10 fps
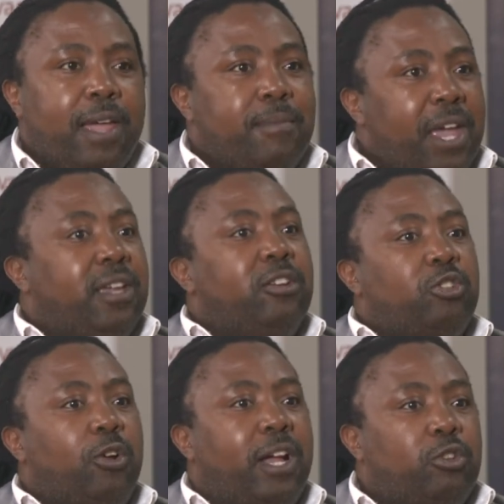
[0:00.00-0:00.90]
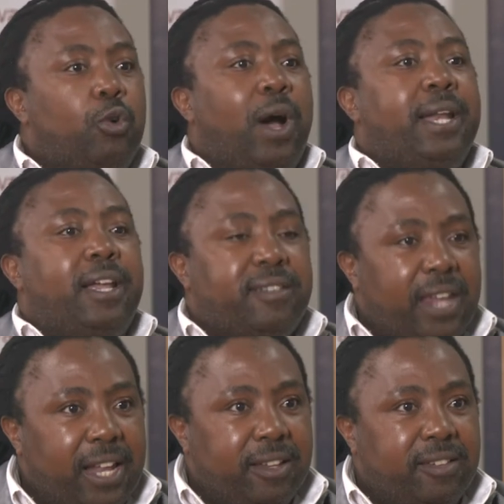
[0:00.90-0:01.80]
making sure that you
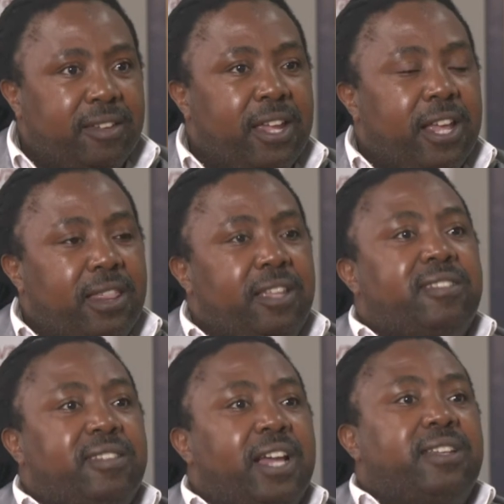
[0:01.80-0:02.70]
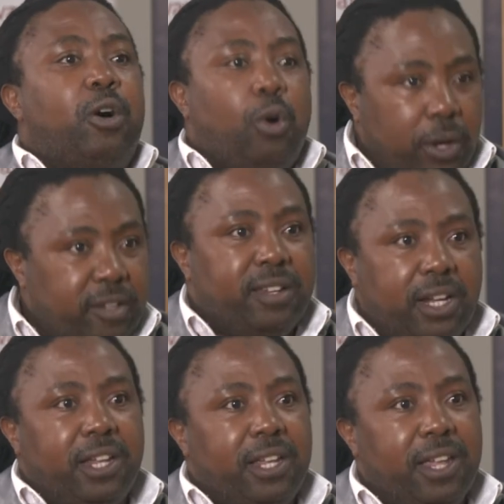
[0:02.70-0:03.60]
understand this sector holistically?